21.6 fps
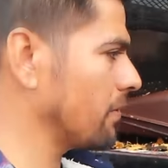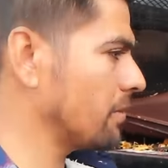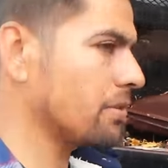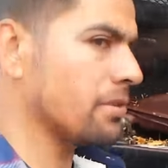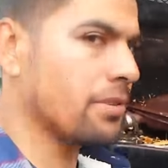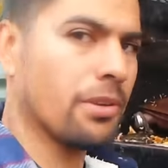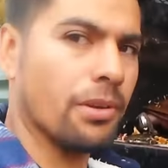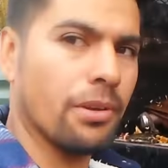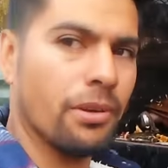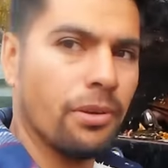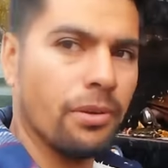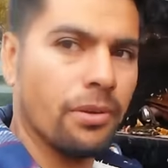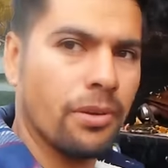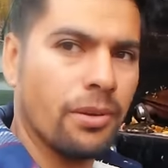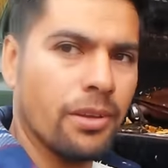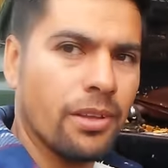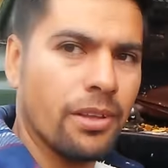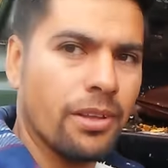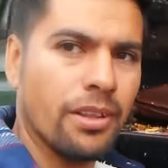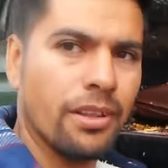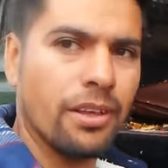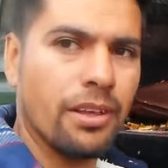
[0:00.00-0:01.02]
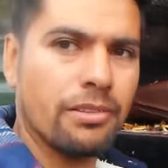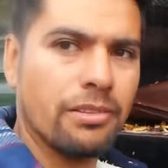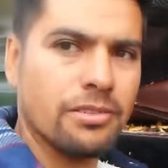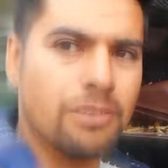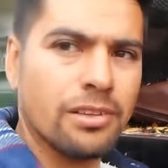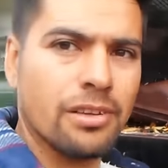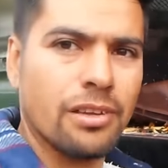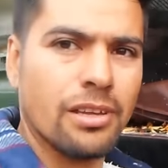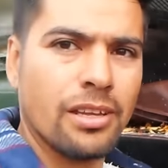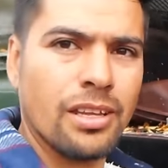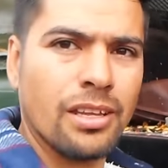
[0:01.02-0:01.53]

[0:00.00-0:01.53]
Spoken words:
So that's